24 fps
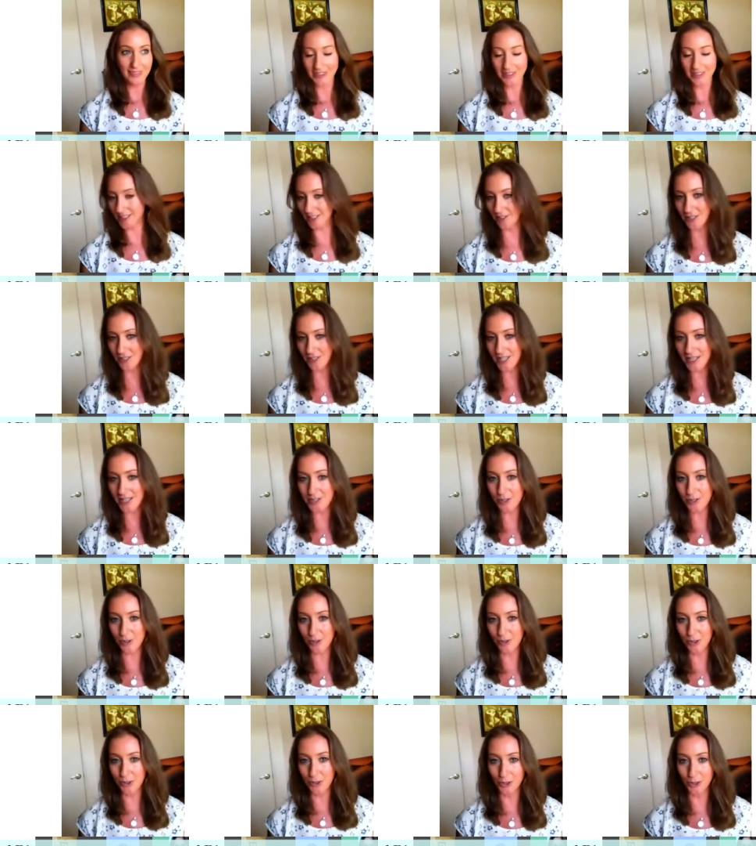gives us
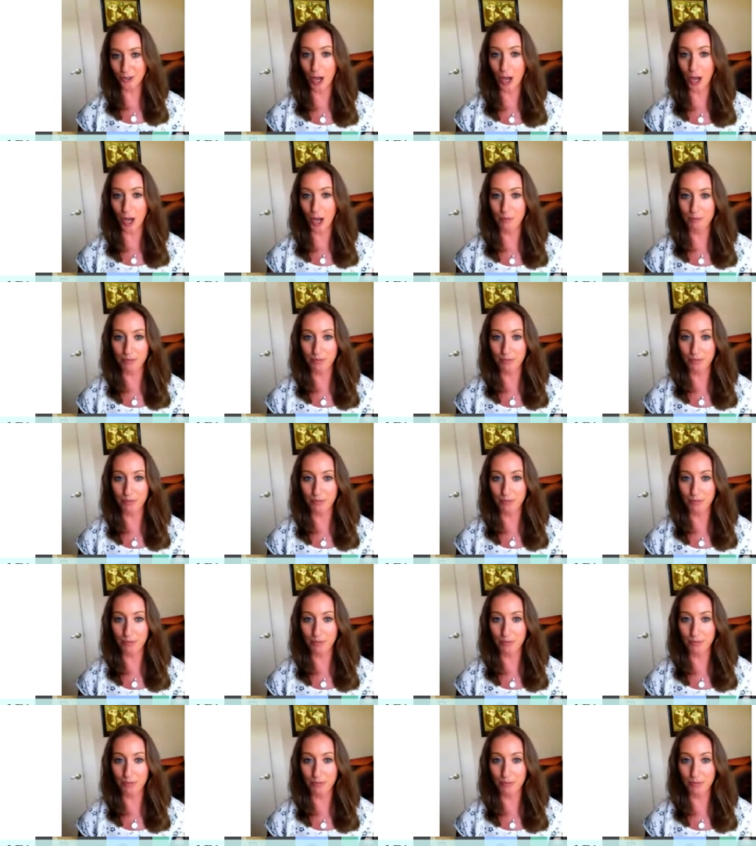all
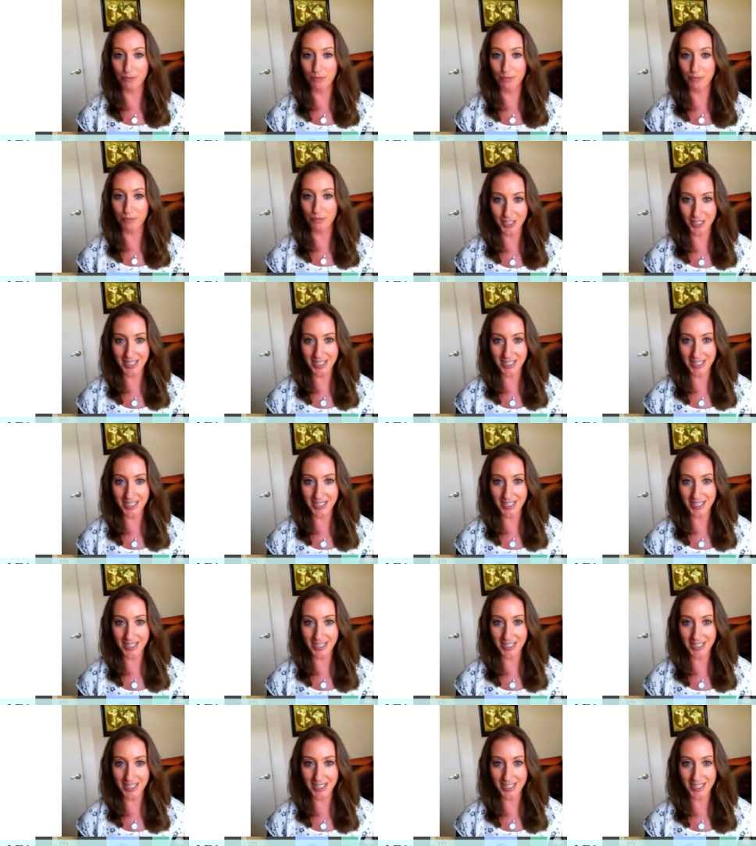opportunities,
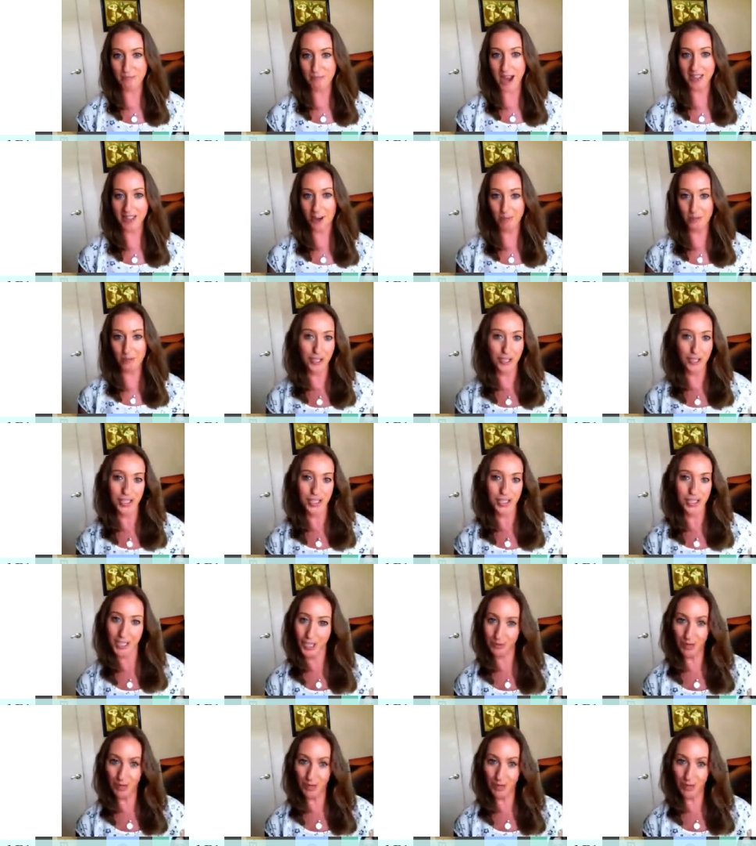and my
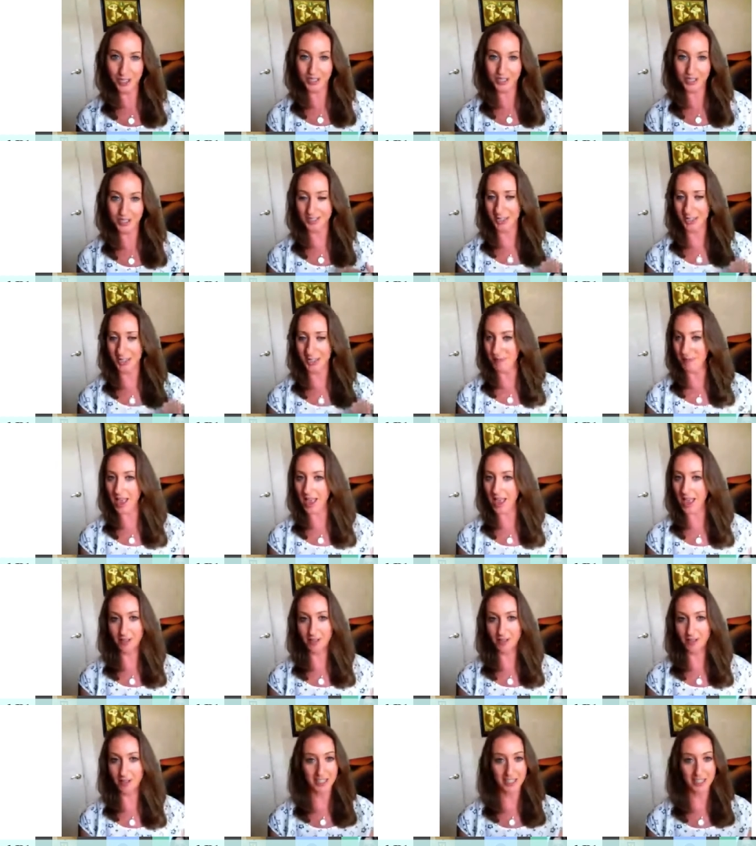opportunity was
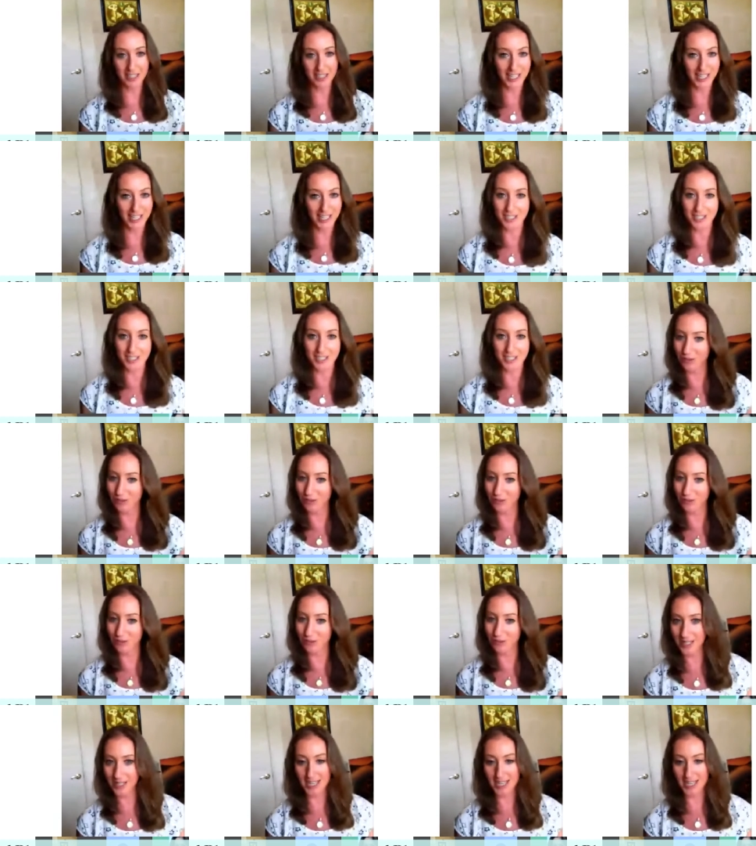somehow connecting with
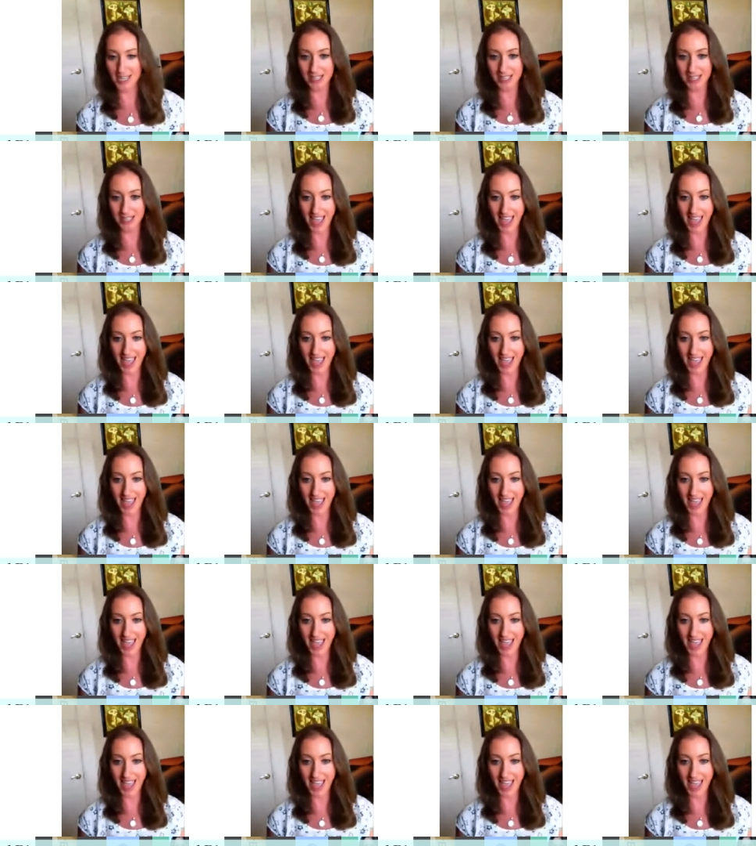Vanessa.